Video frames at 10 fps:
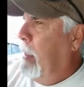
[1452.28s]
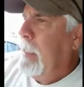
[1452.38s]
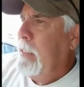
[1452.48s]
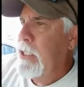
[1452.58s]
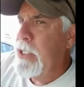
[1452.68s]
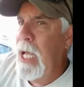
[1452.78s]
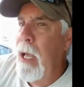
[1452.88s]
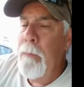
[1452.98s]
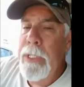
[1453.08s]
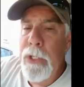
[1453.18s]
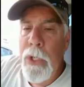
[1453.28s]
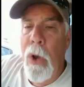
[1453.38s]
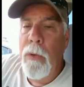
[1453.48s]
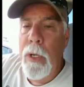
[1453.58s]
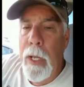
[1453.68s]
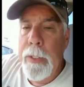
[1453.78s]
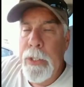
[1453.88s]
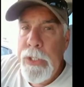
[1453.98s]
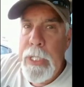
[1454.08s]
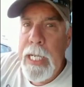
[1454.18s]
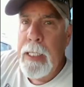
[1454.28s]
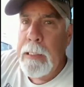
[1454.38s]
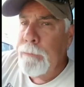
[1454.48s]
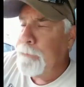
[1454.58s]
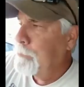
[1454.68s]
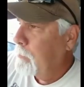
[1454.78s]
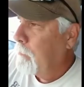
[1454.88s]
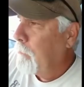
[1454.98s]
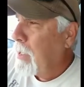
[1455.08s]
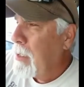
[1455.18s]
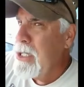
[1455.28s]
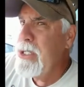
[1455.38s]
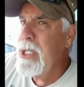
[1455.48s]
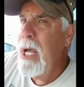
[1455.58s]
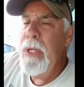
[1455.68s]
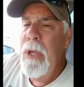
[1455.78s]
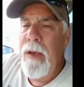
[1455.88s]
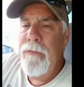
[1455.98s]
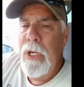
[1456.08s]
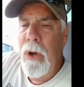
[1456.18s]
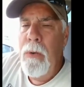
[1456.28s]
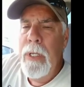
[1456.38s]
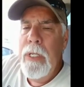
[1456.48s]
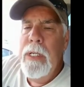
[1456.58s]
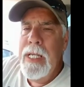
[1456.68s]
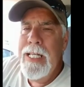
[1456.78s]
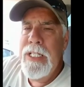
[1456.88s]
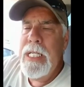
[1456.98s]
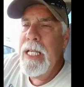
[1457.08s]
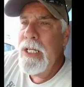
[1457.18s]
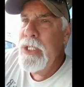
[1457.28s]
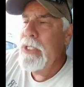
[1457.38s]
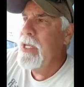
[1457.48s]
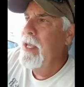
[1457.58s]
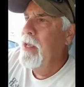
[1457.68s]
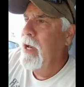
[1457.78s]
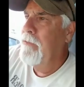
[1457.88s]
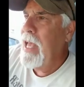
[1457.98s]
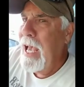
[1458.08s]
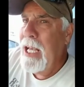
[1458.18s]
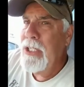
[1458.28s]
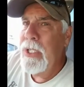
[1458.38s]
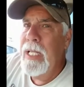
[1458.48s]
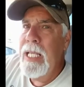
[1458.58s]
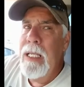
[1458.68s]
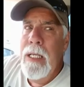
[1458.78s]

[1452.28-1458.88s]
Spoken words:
to something you don't understand? To something you have no intentions of actually